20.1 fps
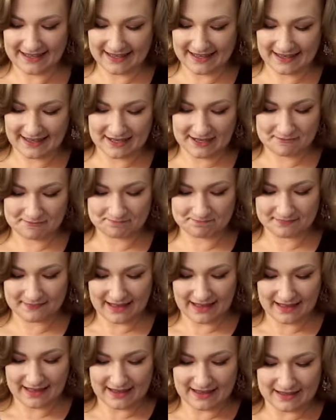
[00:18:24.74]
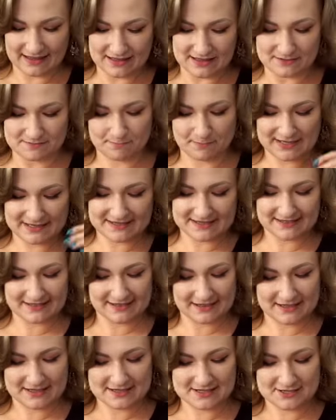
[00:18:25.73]
But
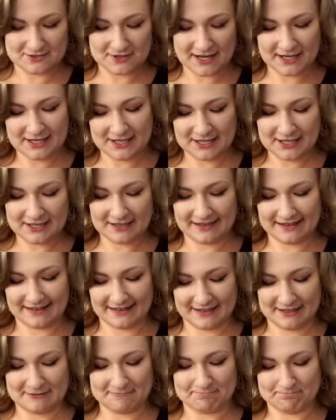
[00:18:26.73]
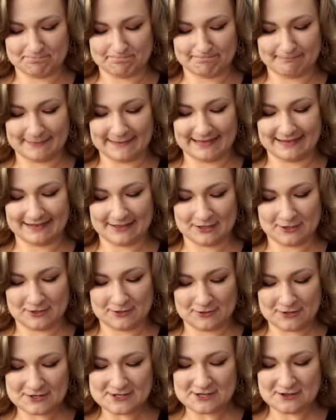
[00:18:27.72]
is there any
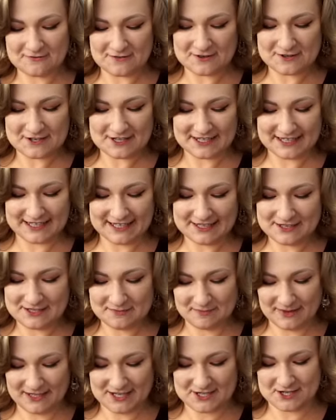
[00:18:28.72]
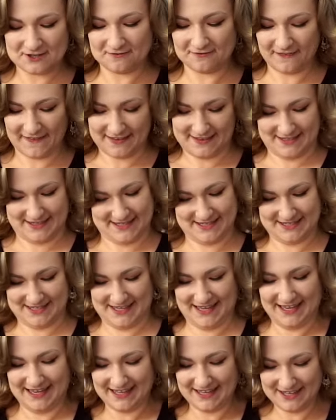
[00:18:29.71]
crossover guilty pleasure
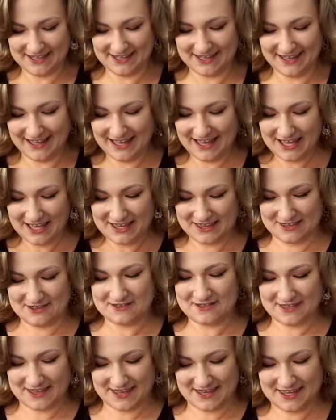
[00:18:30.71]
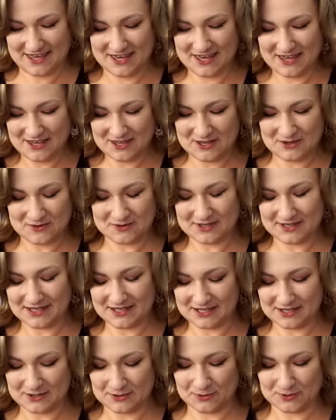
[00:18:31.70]
fantasy you think you
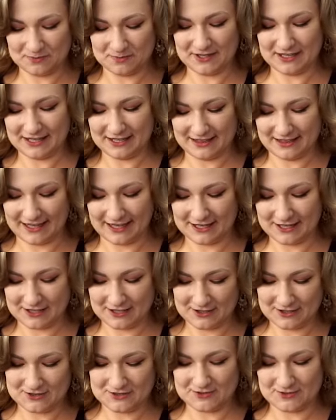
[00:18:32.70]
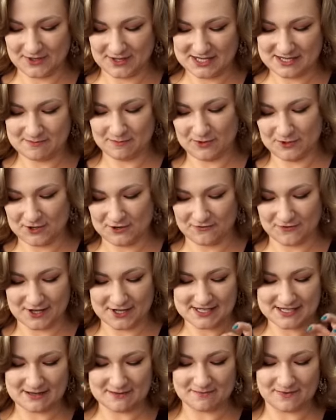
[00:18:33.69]
would be like good to explore, for
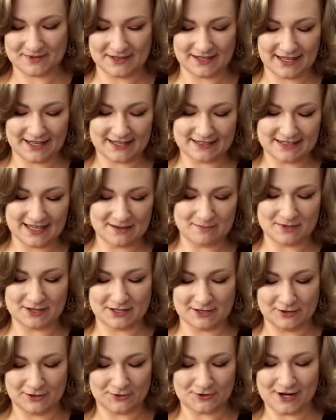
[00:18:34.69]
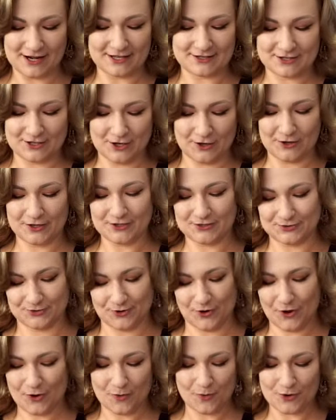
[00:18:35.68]
example, like Damon and Laurent going to
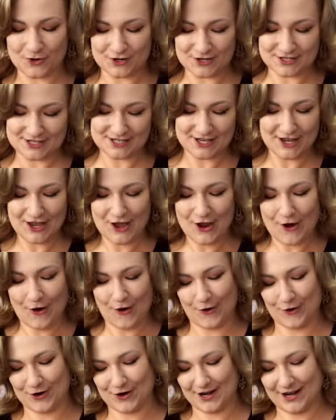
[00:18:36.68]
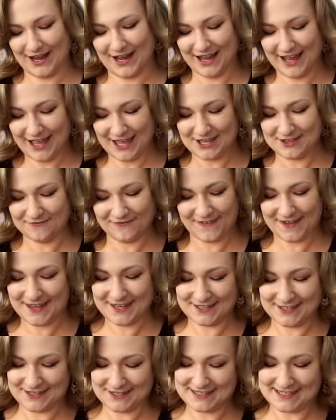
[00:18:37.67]
Hogwarts or
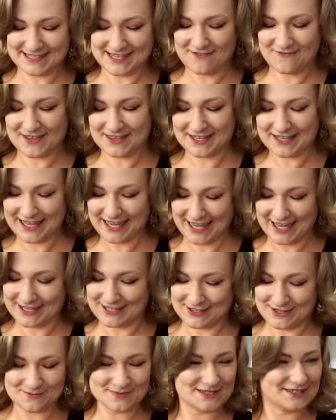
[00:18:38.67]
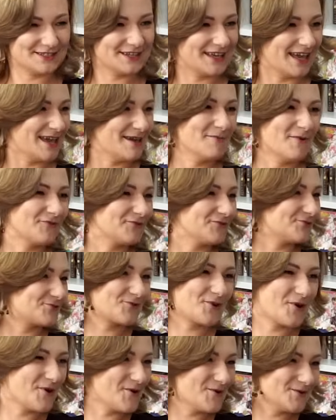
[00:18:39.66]
invading seven kingdoms in Game of
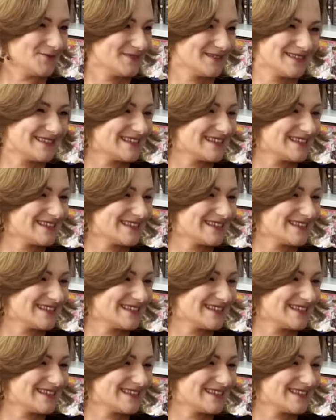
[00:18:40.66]
Thrones?